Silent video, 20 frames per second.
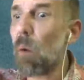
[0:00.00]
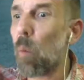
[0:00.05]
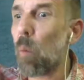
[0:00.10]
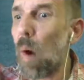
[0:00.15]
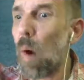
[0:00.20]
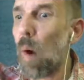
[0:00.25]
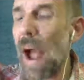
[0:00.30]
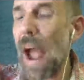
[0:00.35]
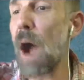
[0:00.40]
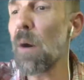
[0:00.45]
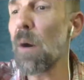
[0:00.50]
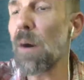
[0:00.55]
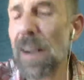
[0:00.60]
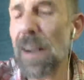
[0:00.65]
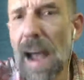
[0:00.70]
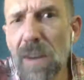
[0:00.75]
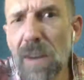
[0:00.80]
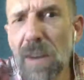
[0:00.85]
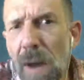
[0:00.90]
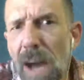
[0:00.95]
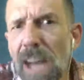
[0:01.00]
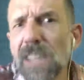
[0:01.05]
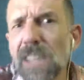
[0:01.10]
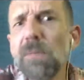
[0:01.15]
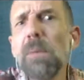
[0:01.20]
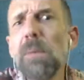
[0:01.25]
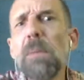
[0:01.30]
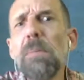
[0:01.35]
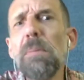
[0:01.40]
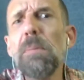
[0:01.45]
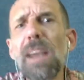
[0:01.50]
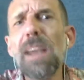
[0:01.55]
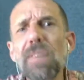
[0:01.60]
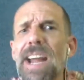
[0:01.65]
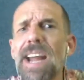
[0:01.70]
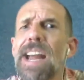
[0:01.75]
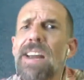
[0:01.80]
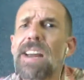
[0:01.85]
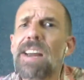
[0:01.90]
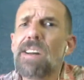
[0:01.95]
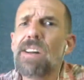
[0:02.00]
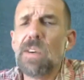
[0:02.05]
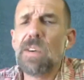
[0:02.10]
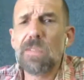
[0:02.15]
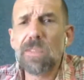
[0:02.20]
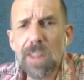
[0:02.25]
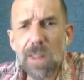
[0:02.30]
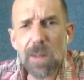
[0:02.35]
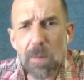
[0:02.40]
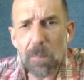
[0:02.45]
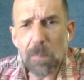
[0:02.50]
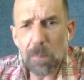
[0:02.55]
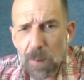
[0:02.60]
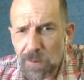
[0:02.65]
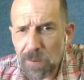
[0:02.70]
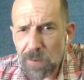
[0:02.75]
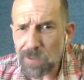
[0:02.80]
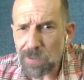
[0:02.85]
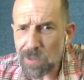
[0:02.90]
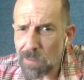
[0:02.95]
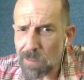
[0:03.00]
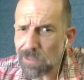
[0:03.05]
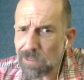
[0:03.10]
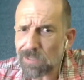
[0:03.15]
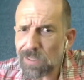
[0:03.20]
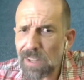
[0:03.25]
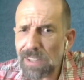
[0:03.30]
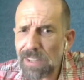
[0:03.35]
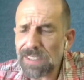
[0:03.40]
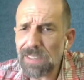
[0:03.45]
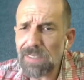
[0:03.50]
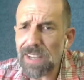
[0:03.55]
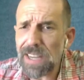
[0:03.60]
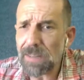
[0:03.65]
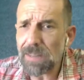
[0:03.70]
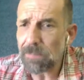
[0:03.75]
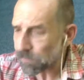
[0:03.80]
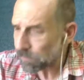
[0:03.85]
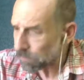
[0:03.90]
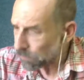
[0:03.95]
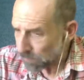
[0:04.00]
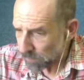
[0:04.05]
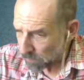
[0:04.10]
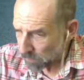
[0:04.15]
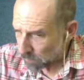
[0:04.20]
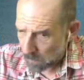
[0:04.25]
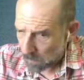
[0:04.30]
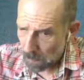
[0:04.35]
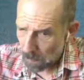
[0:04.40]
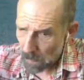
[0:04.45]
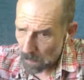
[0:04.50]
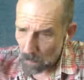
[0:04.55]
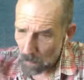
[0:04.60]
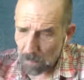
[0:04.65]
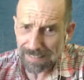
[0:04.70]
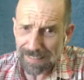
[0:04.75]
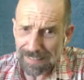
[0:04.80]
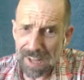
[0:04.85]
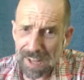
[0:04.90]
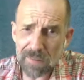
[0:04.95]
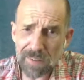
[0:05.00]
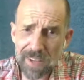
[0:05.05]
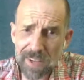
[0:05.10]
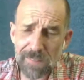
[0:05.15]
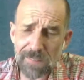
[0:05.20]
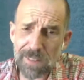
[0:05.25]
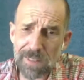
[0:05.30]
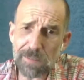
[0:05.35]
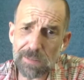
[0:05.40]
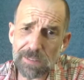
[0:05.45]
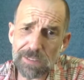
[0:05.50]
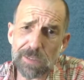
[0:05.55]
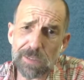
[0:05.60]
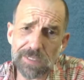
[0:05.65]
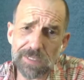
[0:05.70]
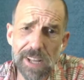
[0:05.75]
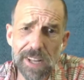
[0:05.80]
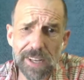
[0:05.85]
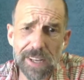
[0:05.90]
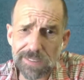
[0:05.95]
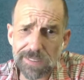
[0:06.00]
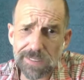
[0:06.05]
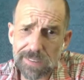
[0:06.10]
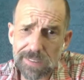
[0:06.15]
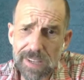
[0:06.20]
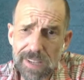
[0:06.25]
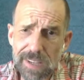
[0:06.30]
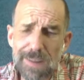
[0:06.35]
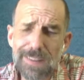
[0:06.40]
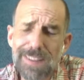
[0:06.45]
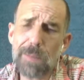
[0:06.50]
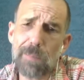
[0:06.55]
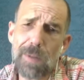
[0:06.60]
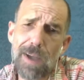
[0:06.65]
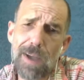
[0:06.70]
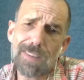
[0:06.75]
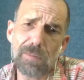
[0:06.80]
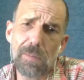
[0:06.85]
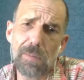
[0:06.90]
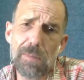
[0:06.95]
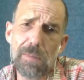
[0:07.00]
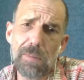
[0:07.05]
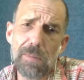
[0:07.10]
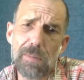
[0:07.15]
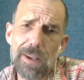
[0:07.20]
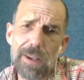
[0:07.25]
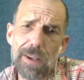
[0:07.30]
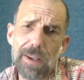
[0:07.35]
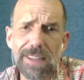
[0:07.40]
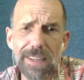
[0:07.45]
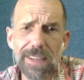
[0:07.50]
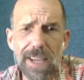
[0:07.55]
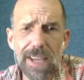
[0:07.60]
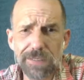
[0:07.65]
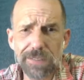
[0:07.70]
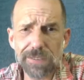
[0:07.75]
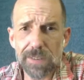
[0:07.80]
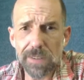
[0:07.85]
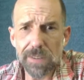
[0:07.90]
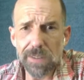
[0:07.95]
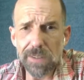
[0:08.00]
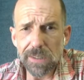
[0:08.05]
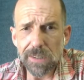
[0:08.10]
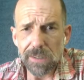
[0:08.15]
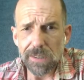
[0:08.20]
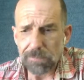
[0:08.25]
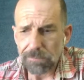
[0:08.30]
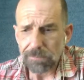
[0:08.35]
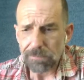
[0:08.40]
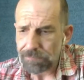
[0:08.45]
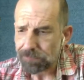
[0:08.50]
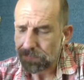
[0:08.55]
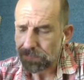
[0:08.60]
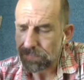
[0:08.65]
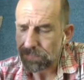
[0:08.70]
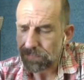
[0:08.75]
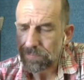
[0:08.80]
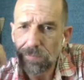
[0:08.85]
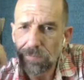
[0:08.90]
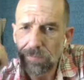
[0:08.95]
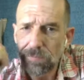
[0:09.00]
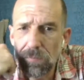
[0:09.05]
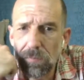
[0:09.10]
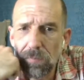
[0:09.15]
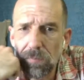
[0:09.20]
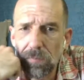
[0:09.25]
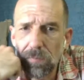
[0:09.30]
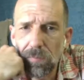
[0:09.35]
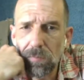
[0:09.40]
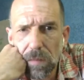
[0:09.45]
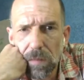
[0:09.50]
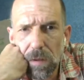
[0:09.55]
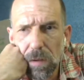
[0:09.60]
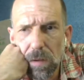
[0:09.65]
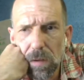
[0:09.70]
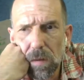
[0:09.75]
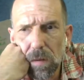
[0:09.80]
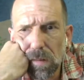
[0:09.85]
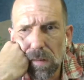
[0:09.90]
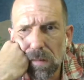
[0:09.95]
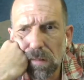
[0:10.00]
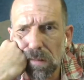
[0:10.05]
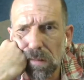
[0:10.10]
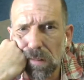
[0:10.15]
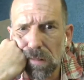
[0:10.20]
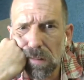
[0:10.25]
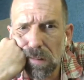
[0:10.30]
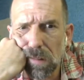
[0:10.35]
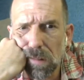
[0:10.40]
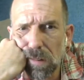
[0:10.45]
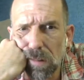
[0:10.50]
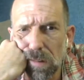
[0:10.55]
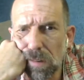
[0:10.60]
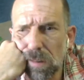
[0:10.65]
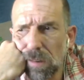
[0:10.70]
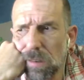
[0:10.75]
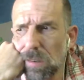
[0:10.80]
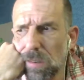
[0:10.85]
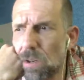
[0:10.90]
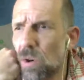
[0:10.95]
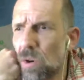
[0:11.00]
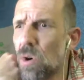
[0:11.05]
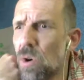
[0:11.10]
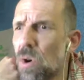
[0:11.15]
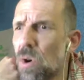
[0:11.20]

how could it possibly be okay for them to put those commercials on TV, but it's not okay for them to show titties? How could that possibly be the case? Exactly.